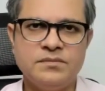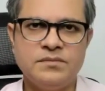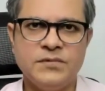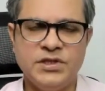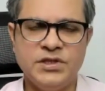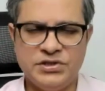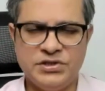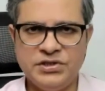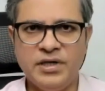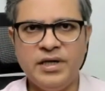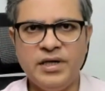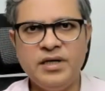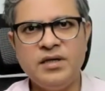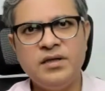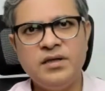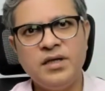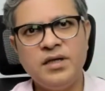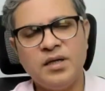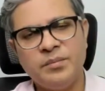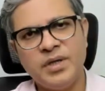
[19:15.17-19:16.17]
It's illegal
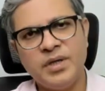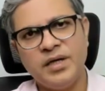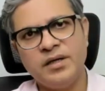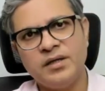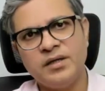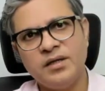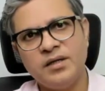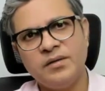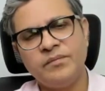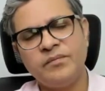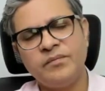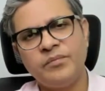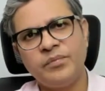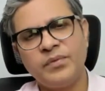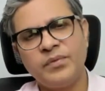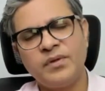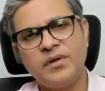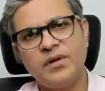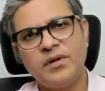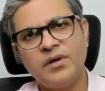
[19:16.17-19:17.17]
in America.
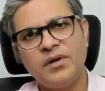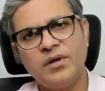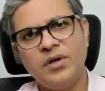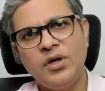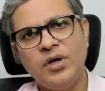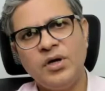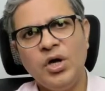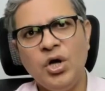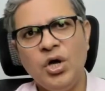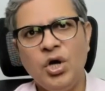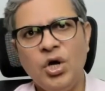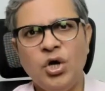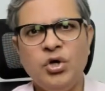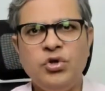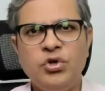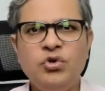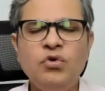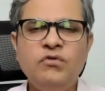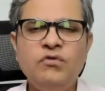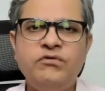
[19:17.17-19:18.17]

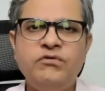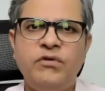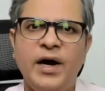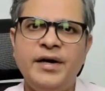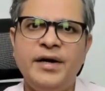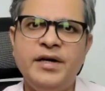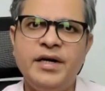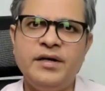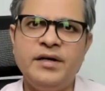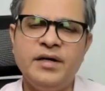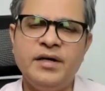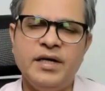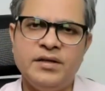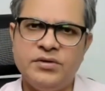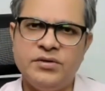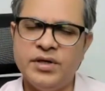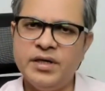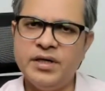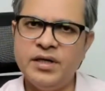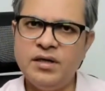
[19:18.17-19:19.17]
You find it
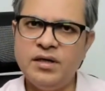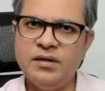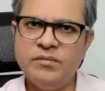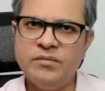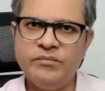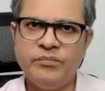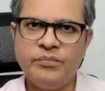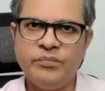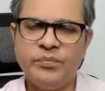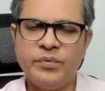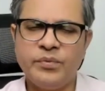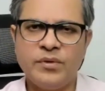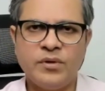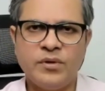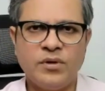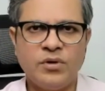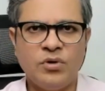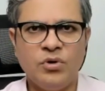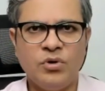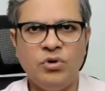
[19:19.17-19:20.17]
ethical
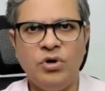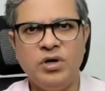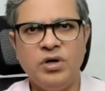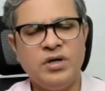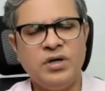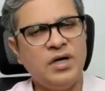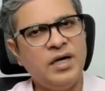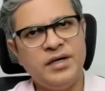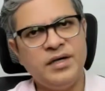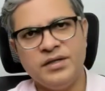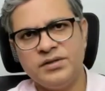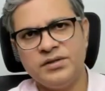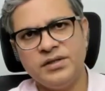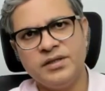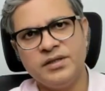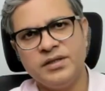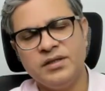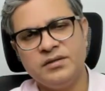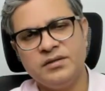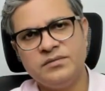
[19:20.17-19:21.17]
or
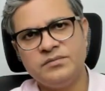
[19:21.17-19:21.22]
unethical?